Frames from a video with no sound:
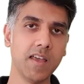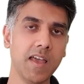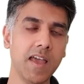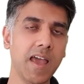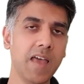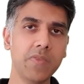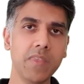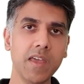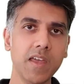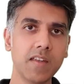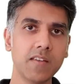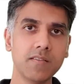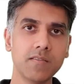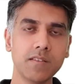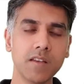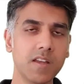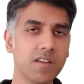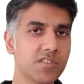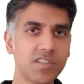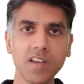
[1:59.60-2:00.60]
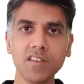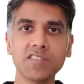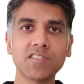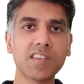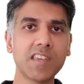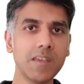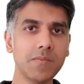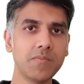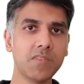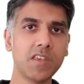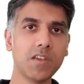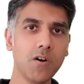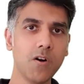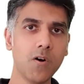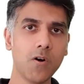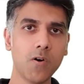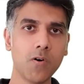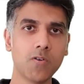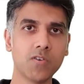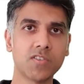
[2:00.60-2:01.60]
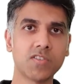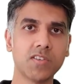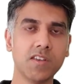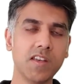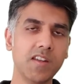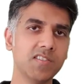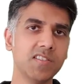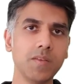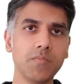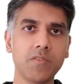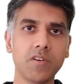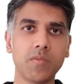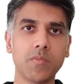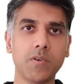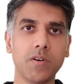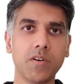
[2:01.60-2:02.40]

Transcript: And then just keep the O's in a separate